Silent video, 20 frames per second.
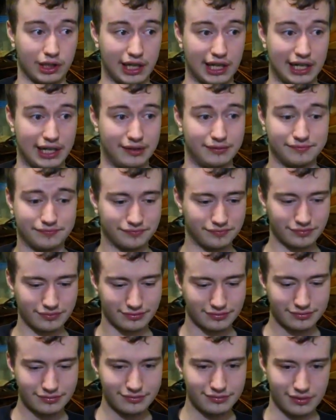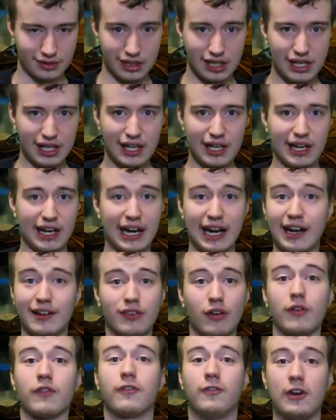And it's
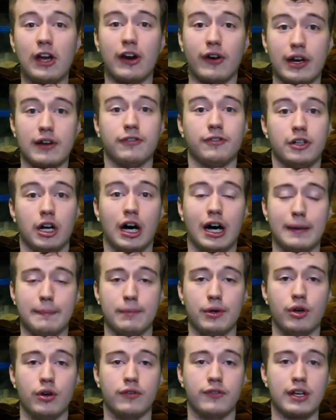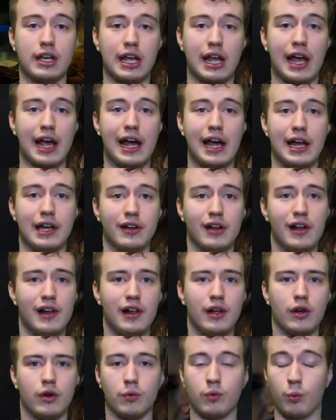a very flawed movie, and
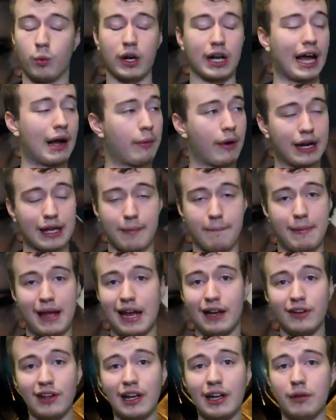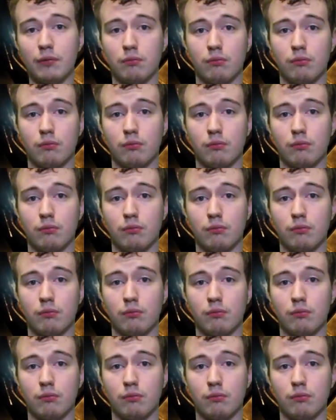would I recommend it?